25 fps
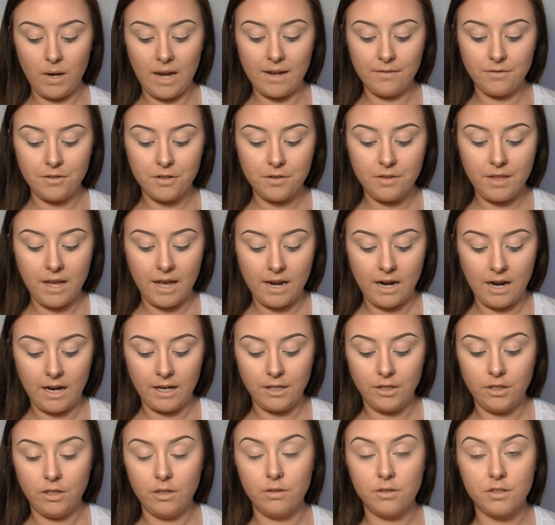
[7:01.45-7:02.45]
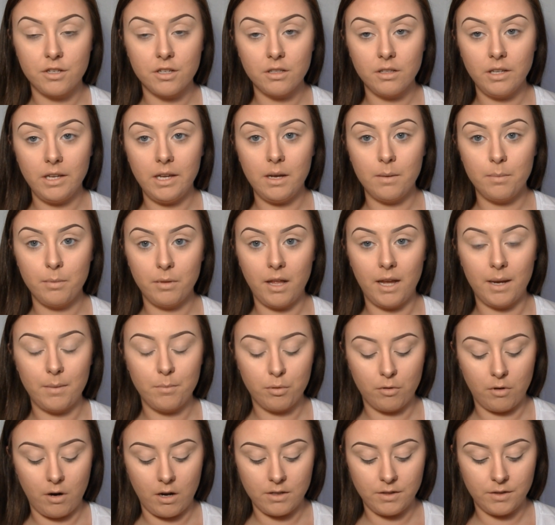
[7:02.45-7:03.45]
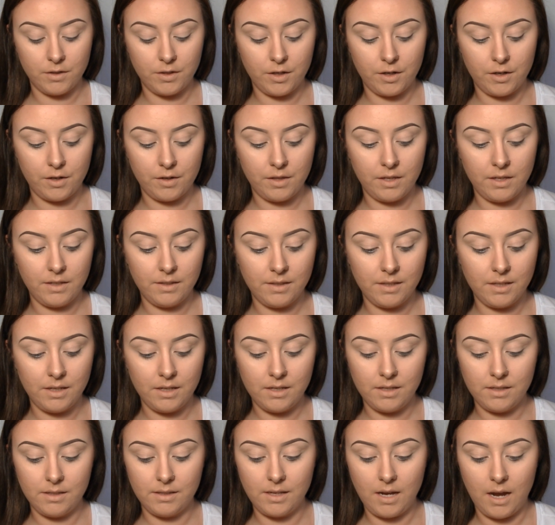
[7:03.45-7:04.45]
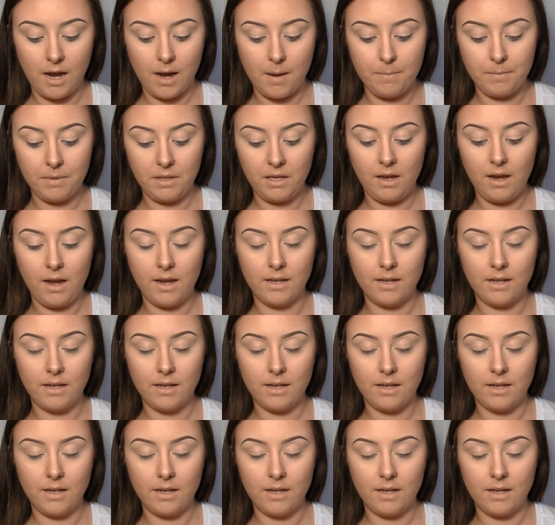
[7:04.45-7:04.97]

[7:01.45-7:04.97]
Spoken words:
After that, I usually apply bronzer. This is the